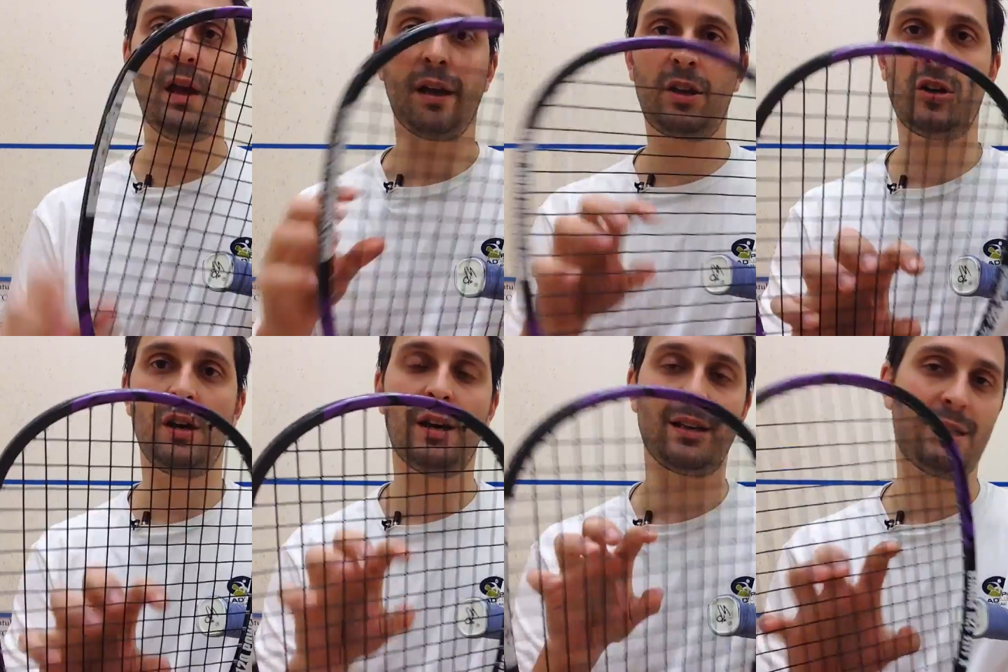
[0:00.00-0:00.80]
It, c-
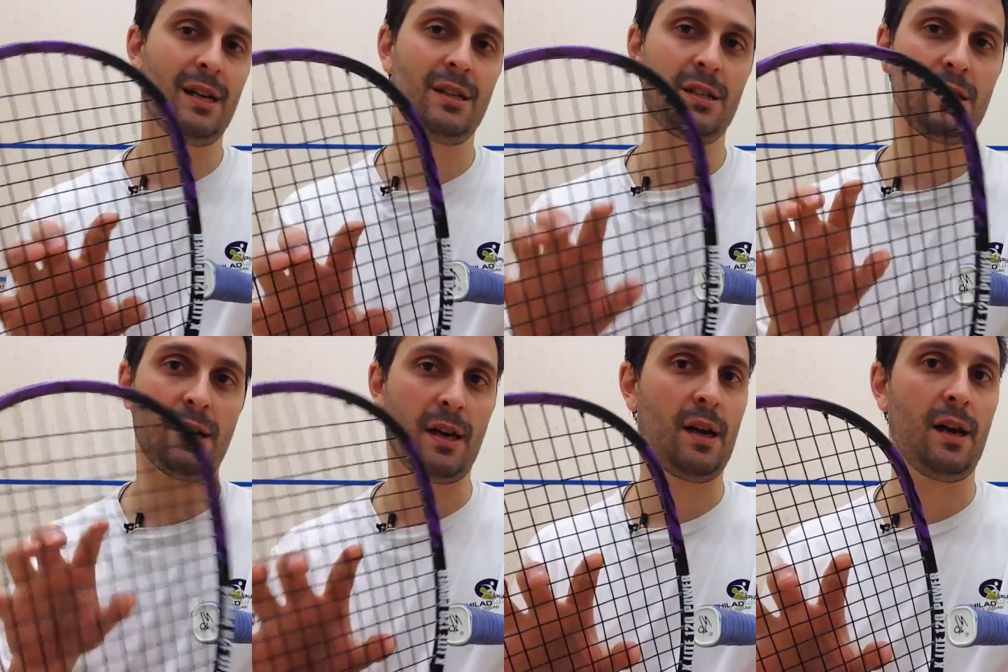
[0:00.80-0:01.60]
it can tend
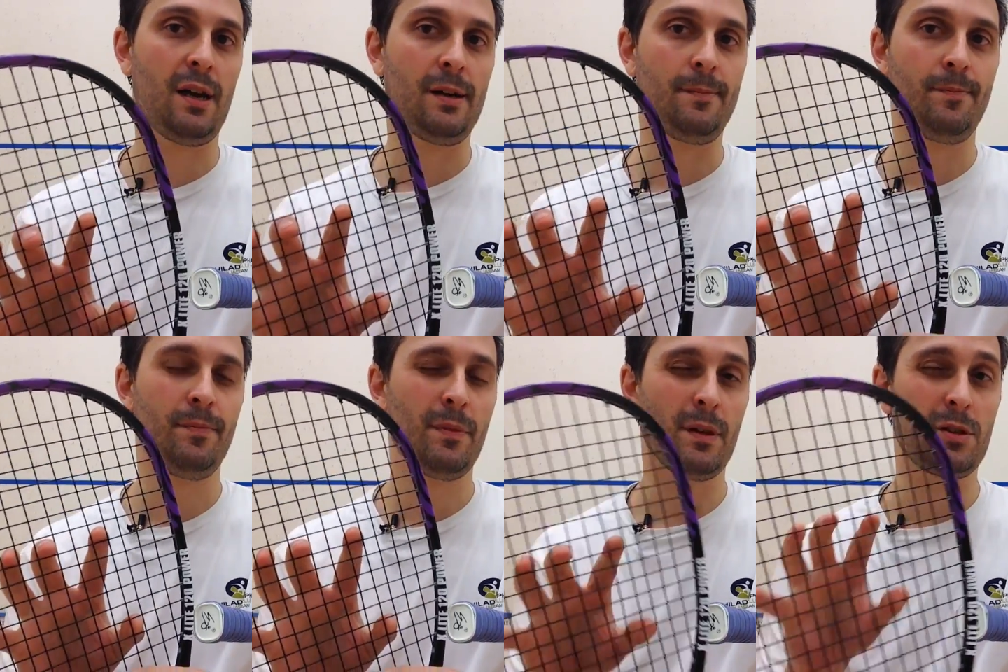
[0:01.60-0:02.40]
to um,
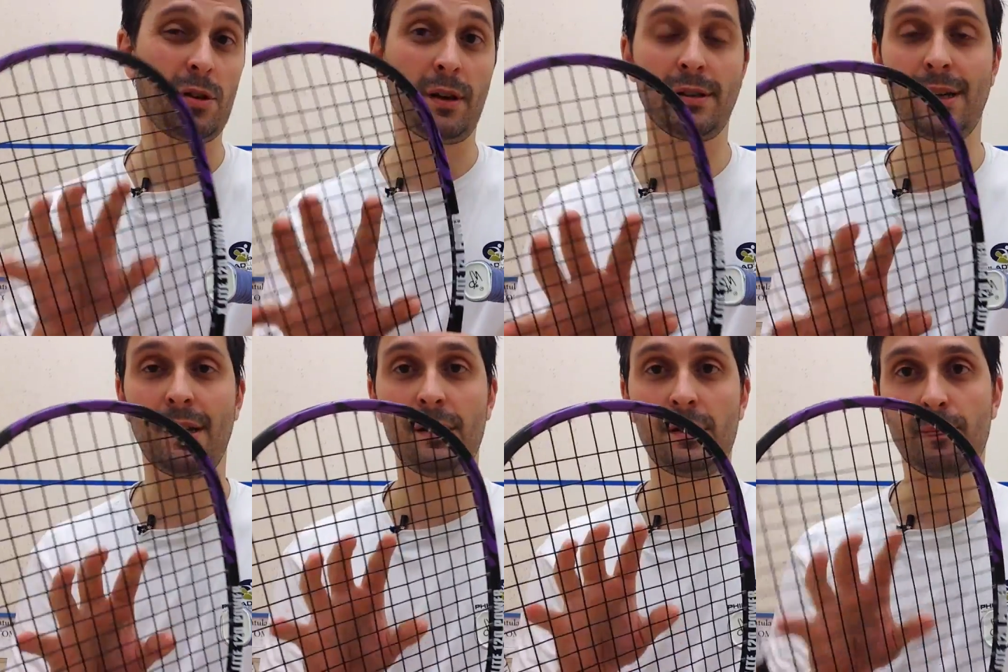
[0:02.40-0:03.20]
the string can
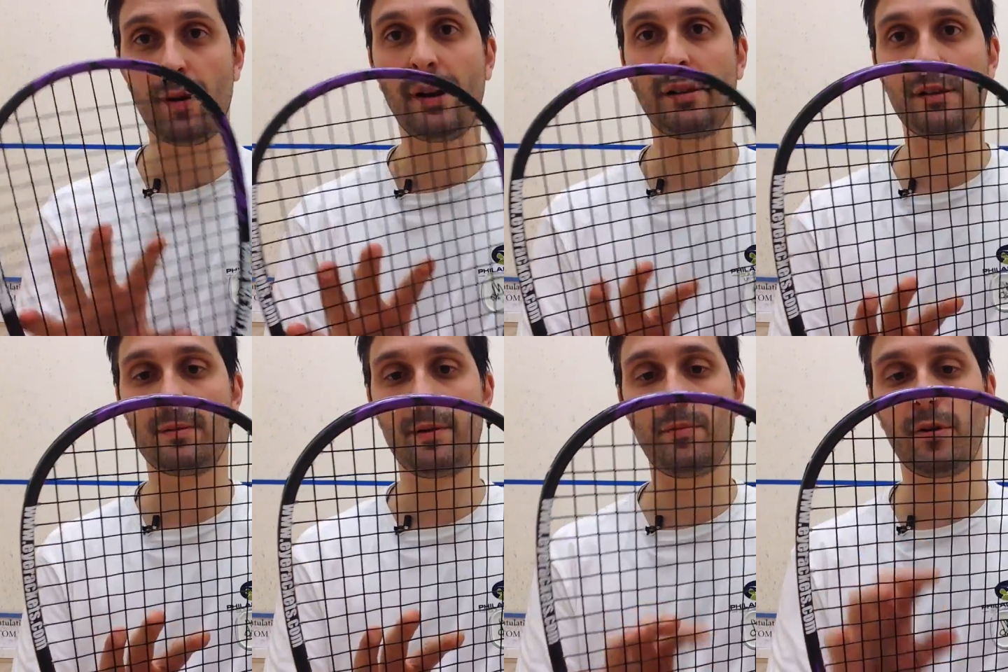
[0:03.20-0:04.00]
tend to break a little
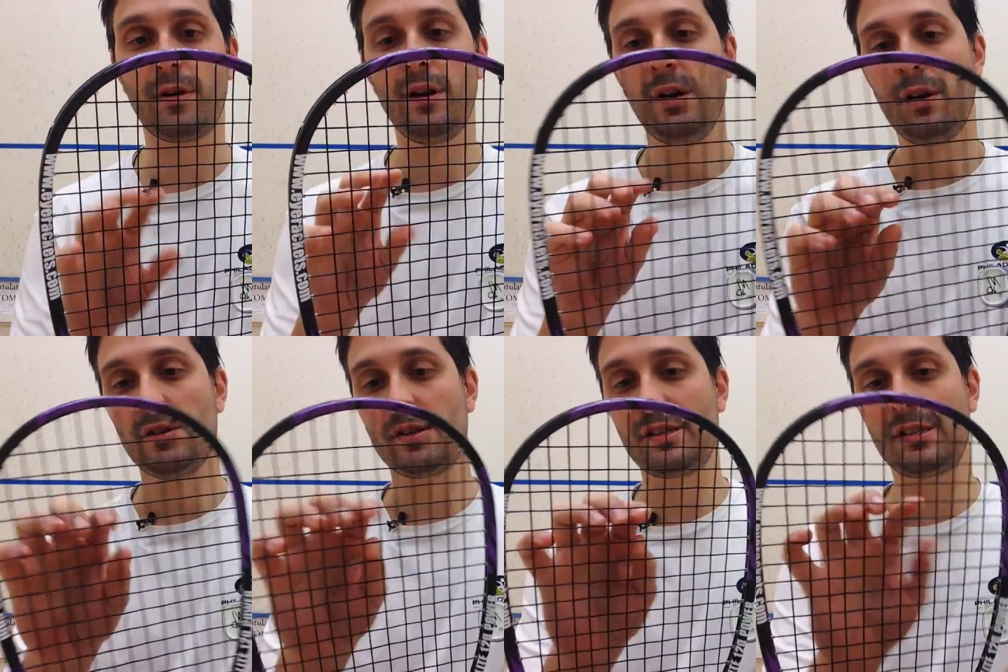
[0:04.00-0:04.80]
bit more.
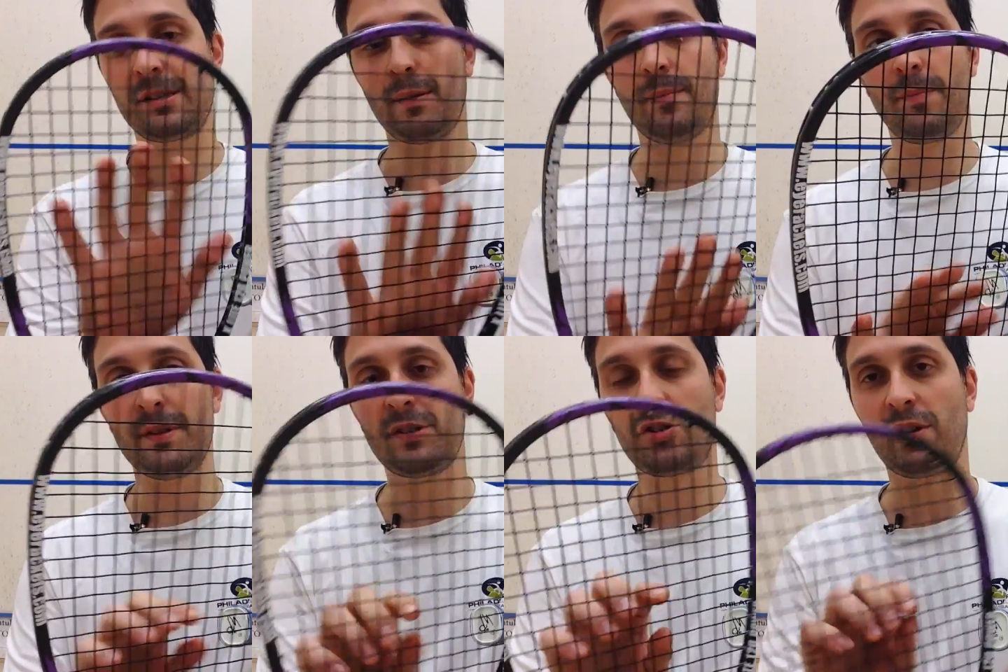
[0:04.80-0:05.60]
So this is a
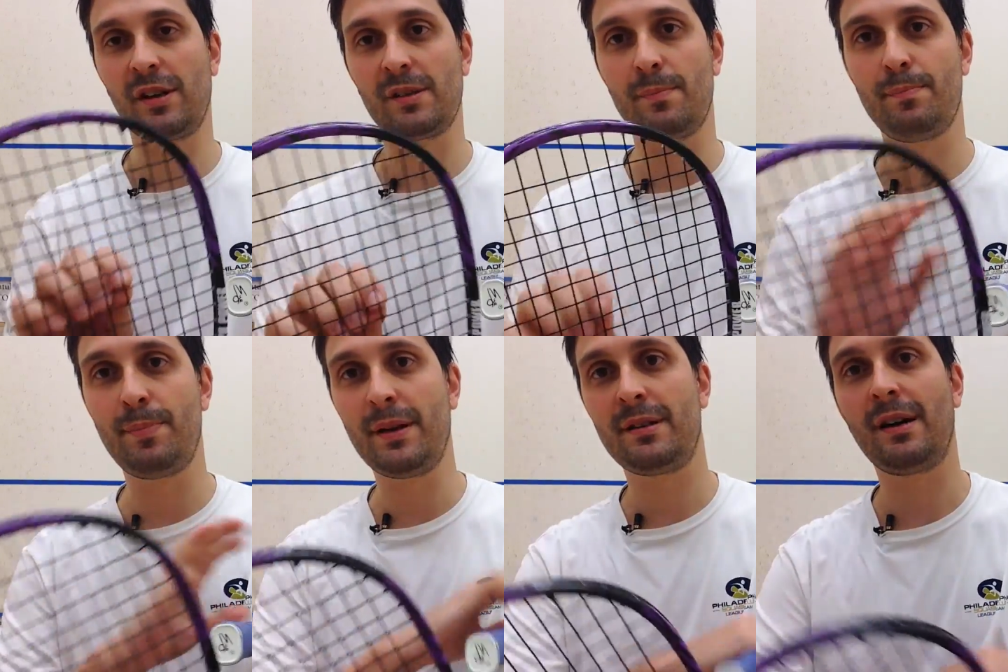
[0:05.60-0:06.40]
this string is a
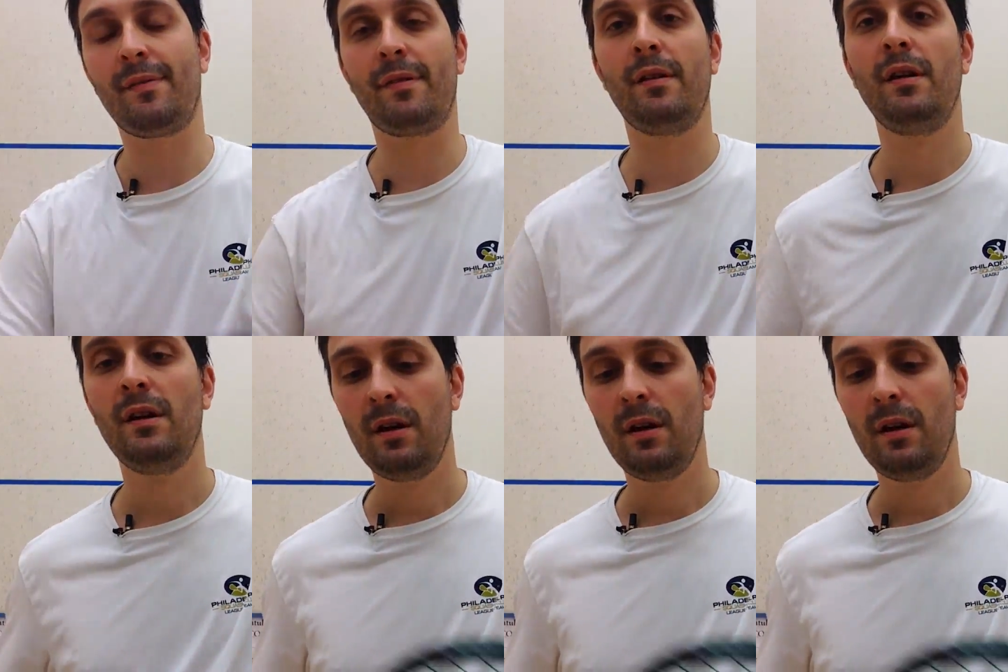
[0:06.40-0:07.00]
bit tougher.